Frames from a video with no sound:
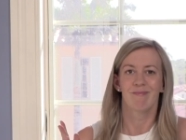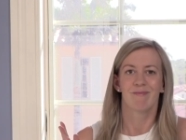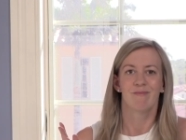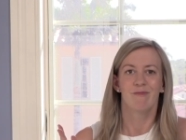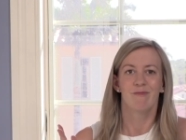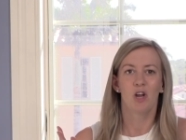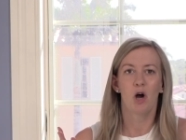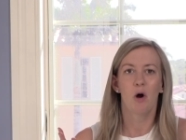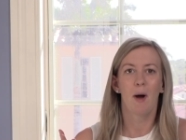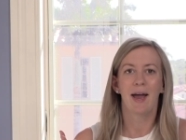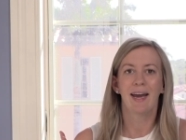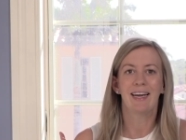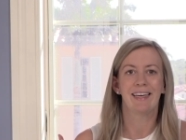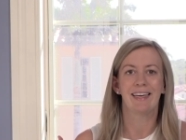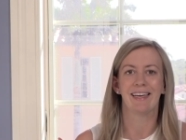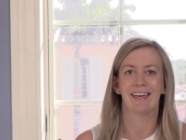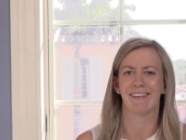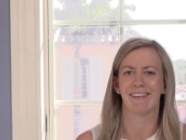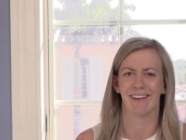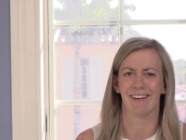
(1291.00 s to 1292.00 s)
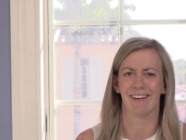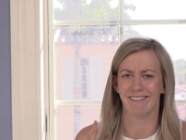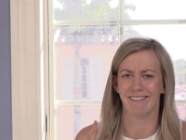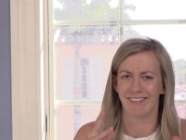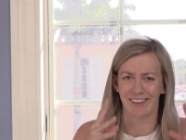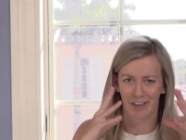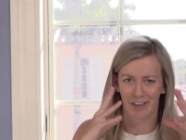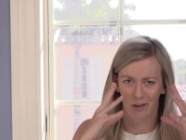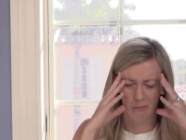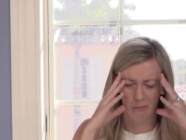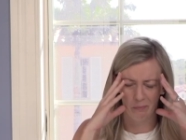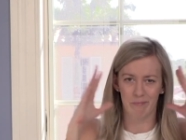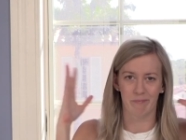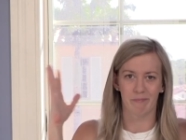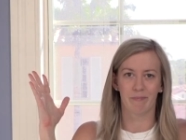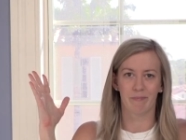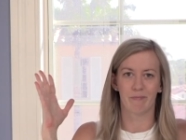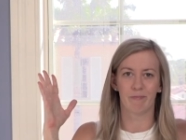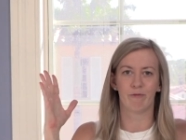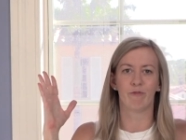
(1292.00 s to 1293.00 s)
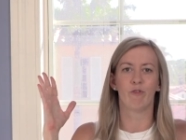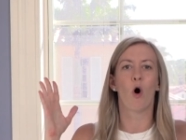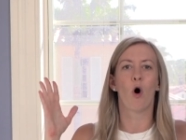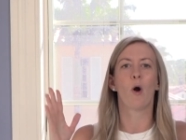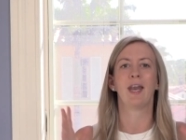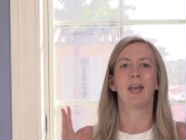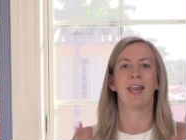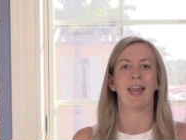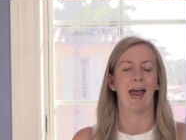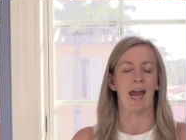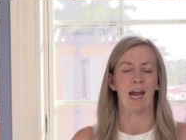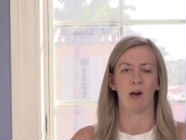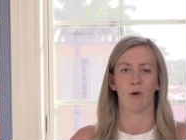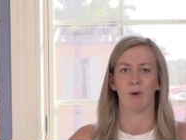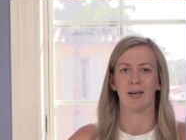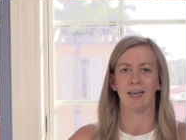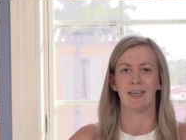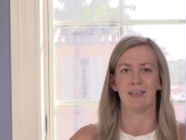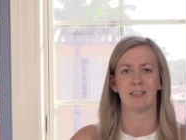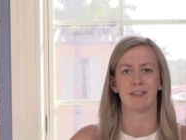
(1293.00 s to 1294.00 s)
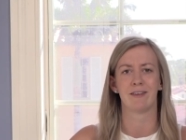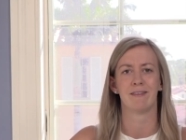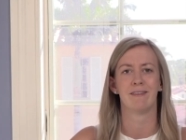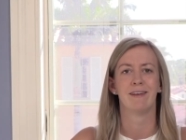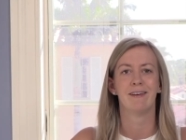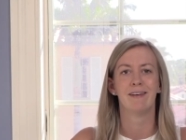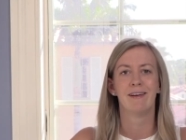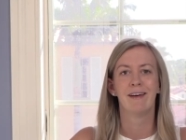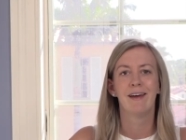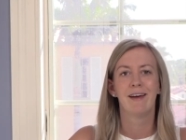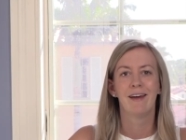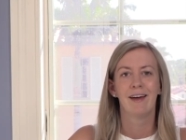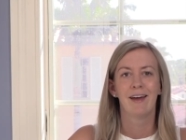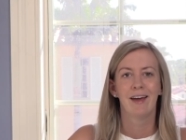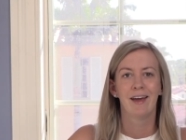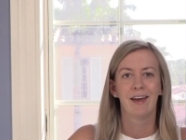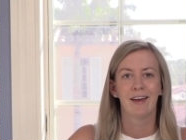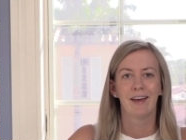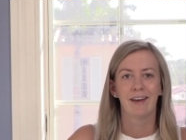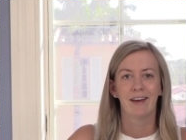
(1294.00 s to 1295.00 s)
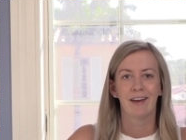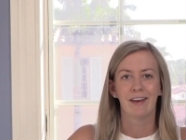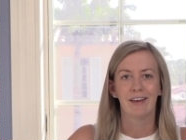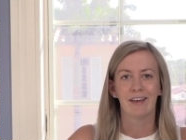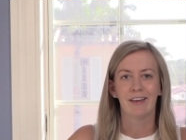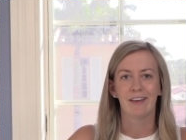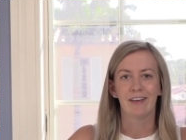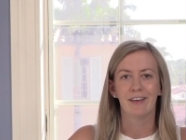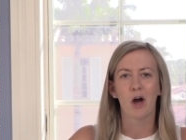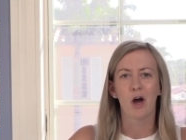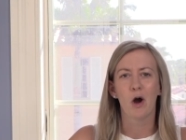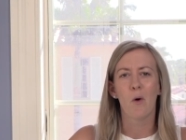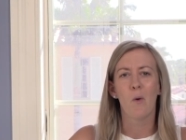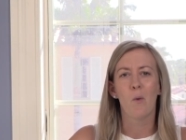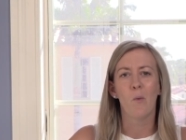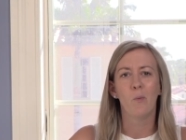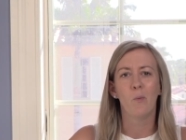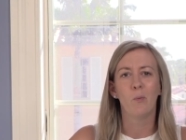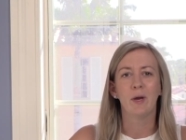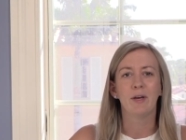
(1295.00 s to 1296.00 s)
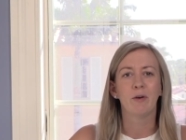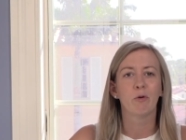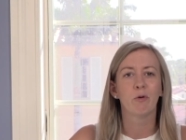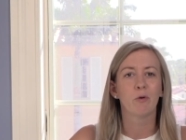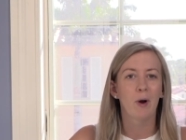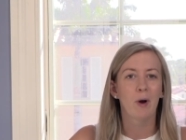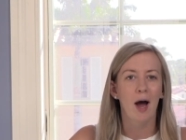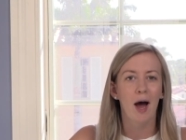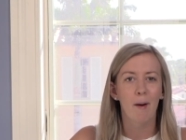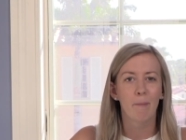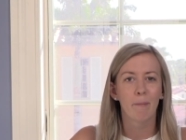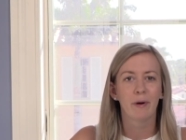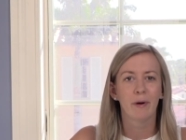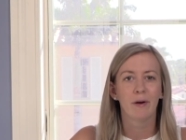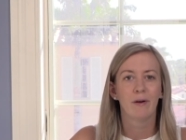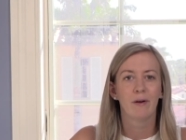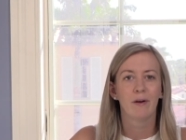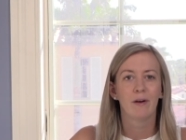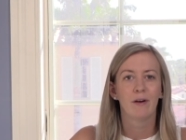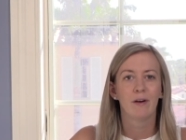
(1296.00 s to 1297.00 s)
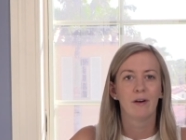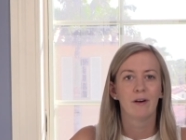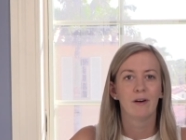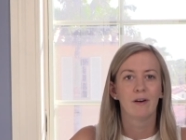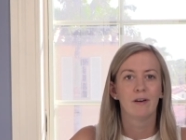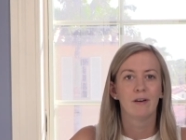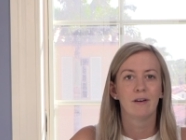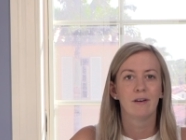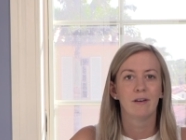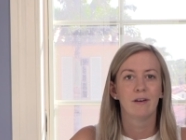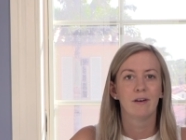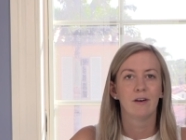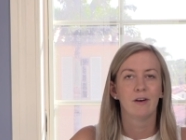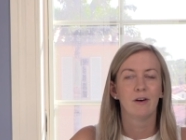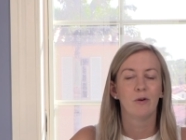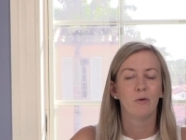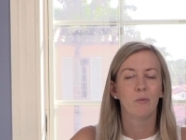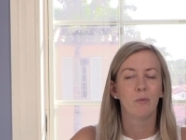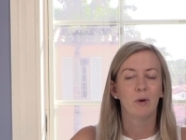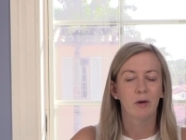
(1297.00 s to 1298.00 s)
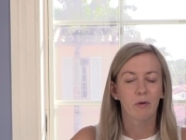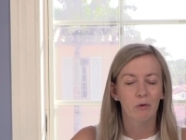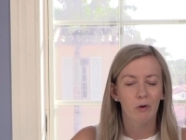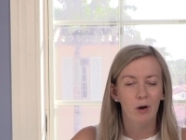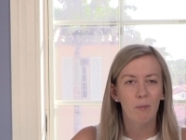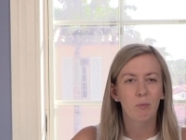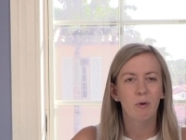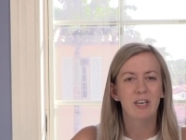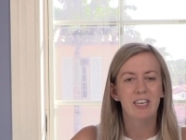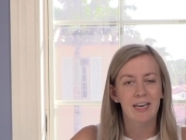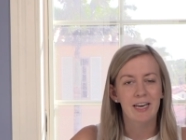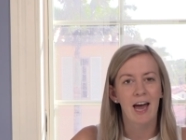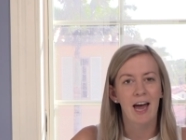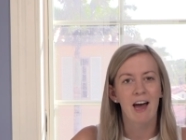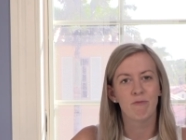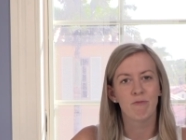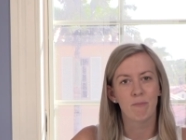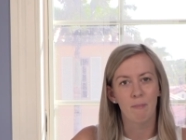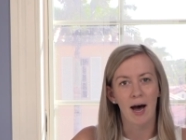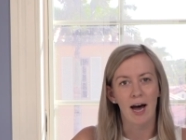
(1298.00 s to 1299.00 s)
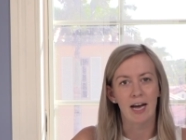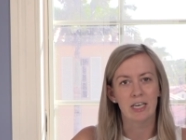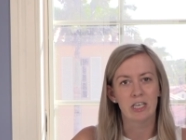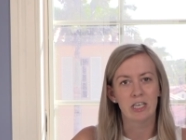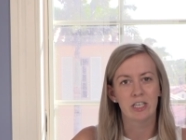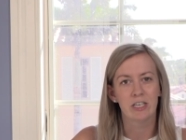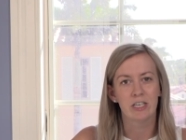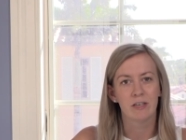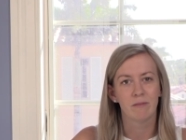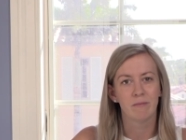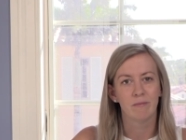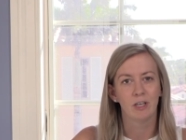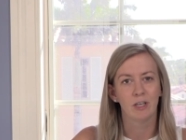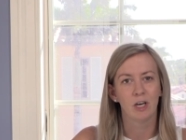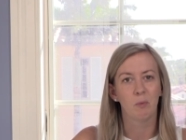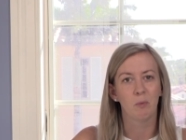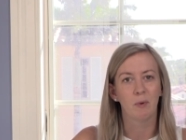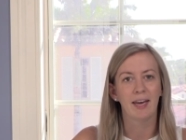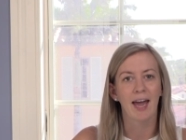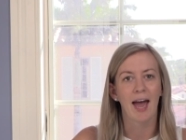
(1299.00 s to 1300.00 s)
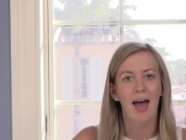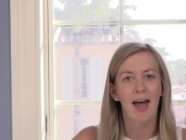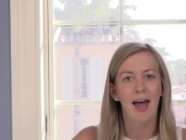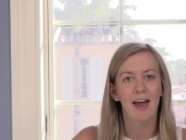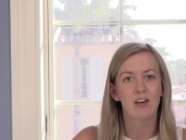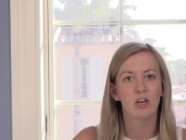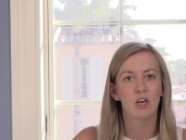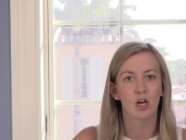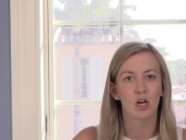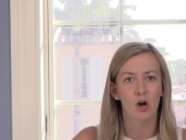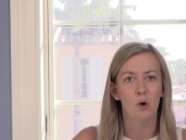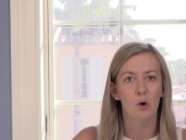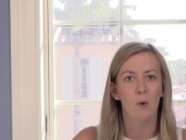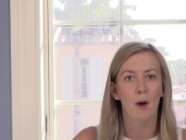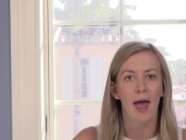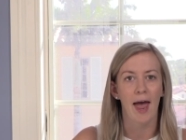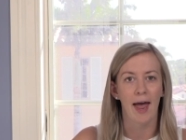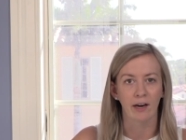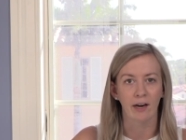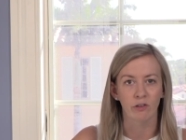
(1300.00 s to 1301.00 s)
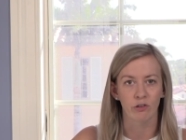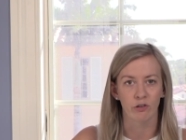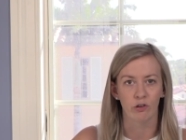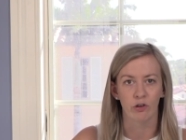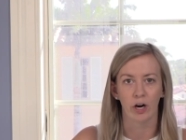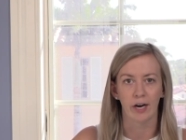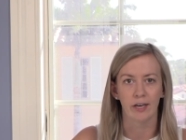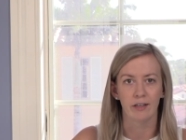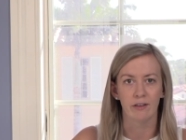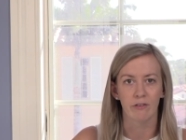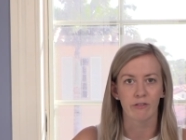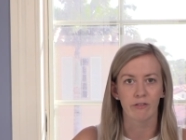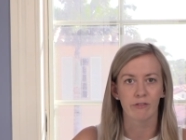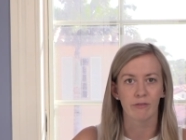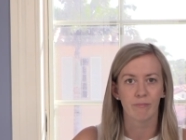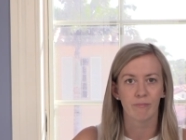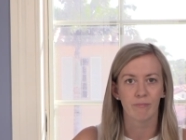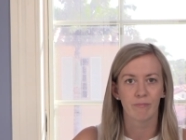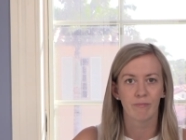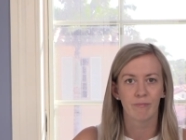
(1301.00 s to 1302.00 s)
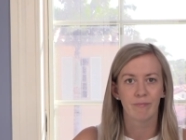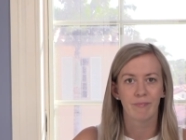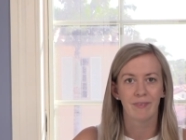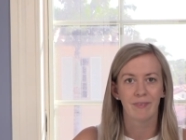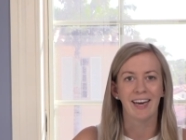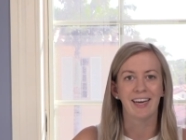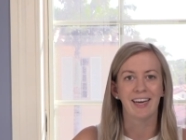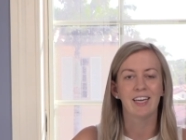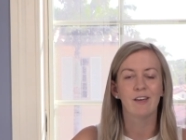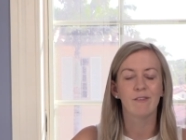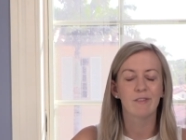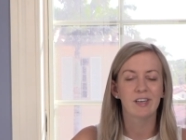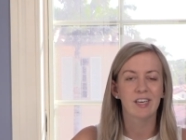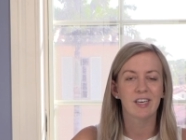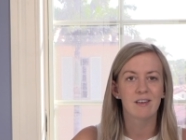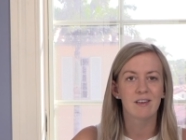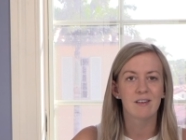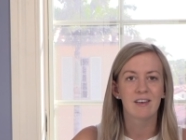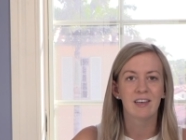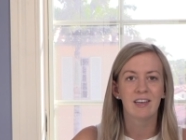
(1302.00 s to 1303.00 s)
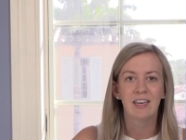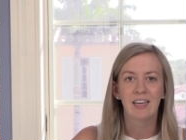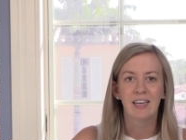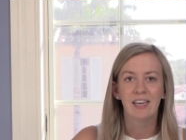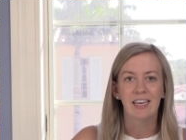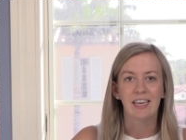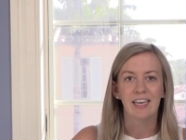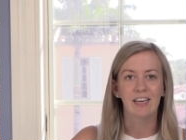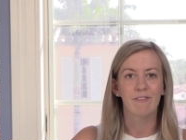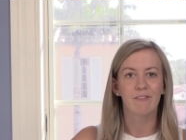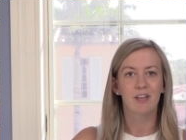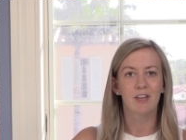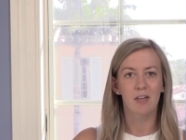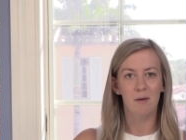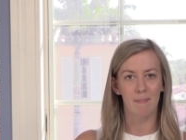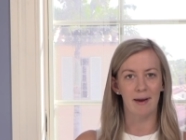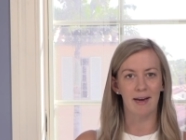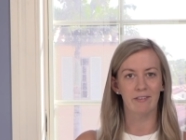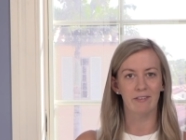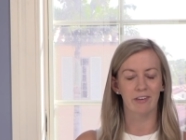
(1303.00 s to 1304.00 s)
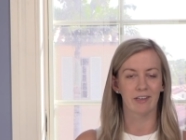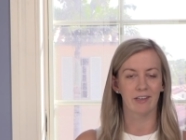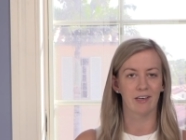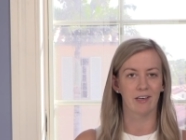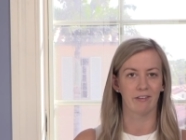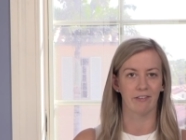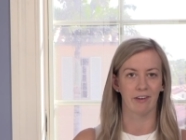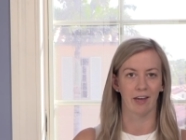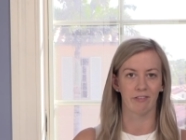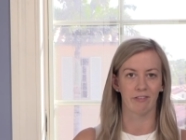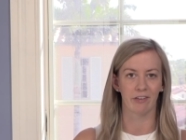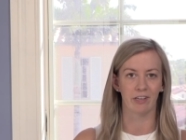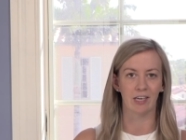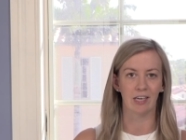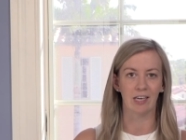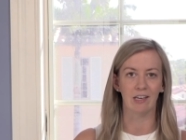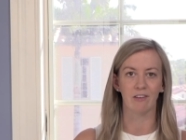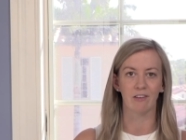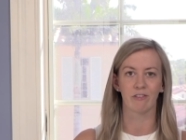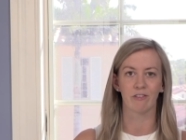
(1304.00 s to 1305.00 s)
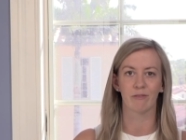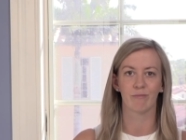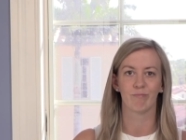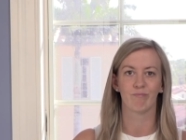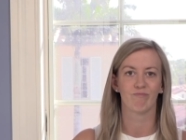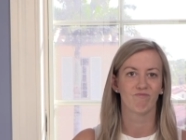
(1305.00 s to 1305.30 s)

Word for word: no idea that, no, foreign language. You know, we grew up, we grew up, we didn't have much. You know, we had no extras. And even, even the basic necessities,